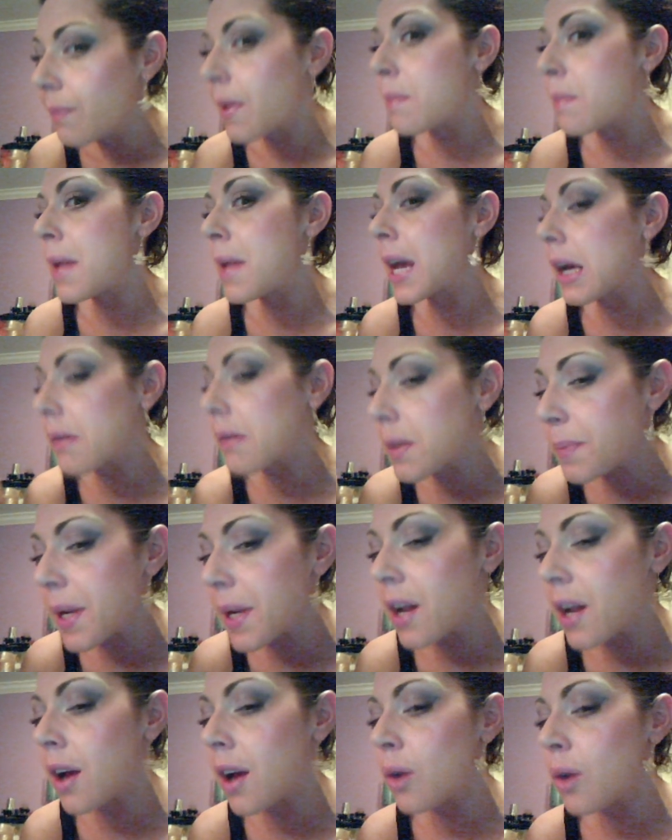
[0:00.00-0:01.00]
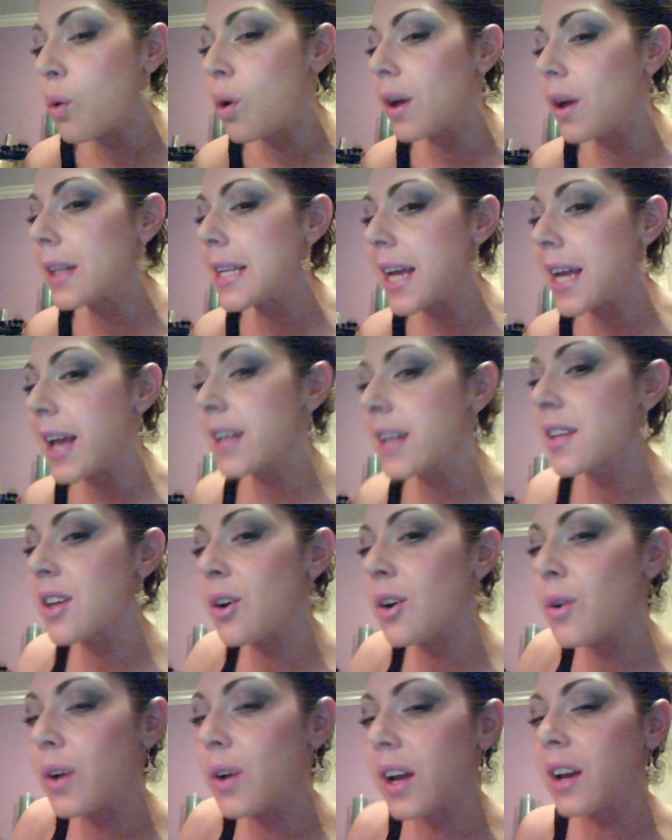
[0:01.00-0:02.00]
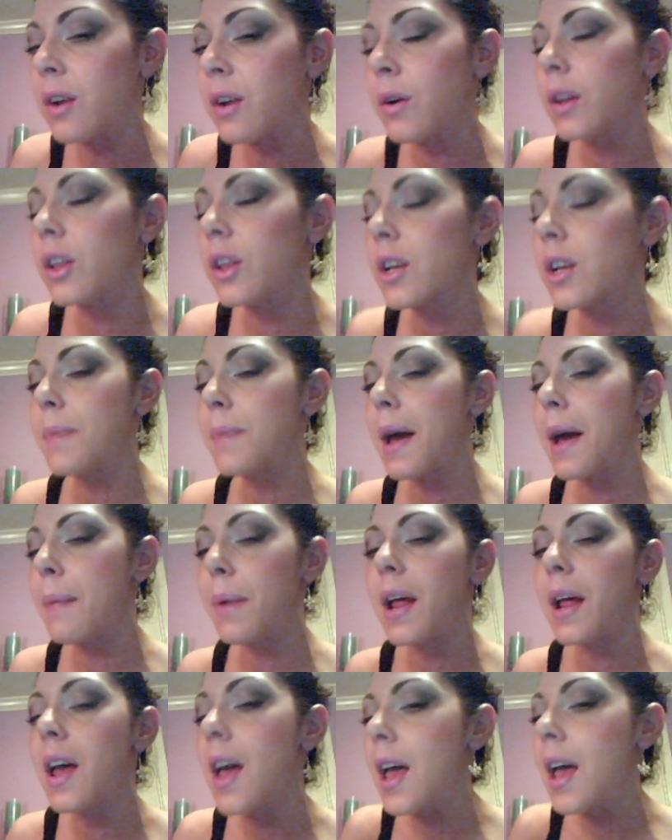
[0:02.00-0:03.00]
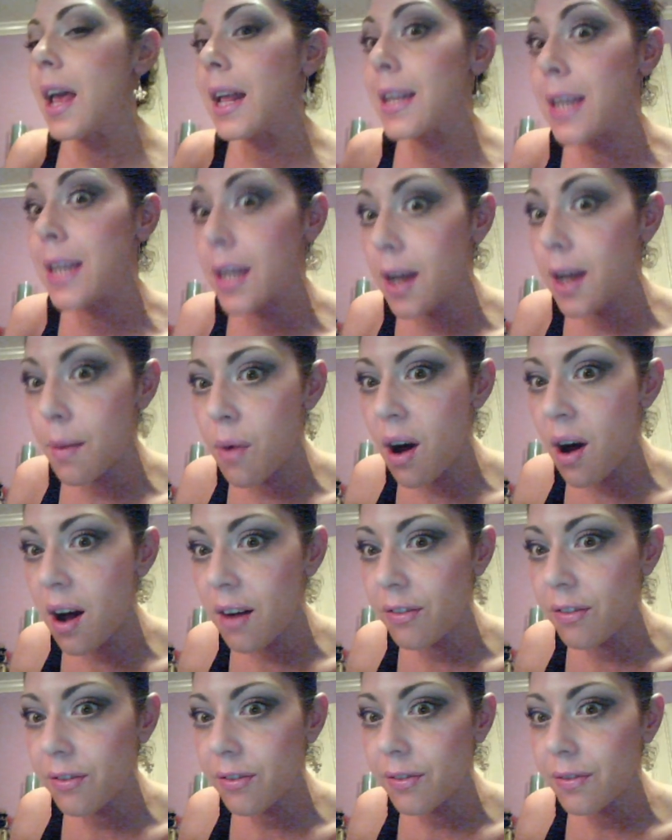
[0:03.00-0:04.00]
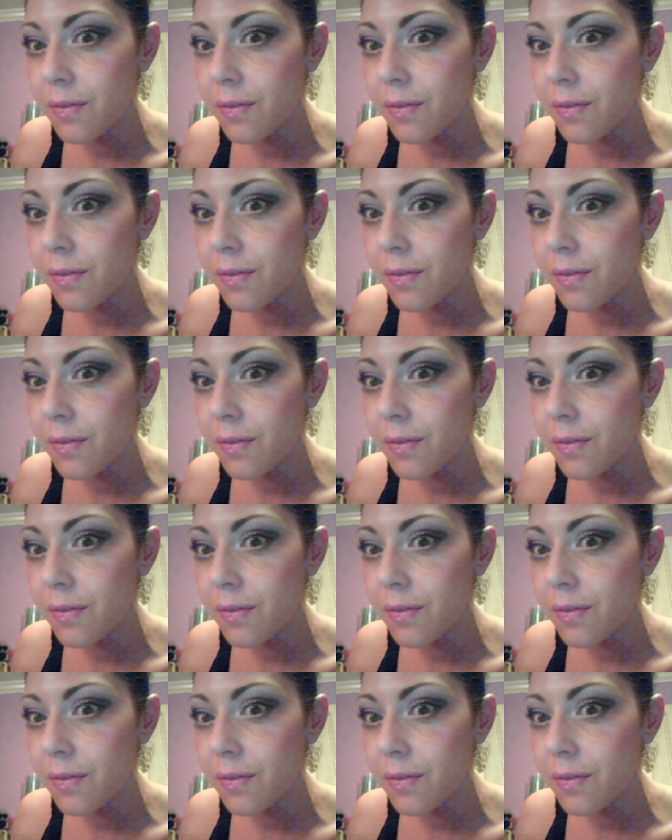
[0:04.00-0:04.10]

My makeup's been on all day, so I know it looks bad, but it didn't come off.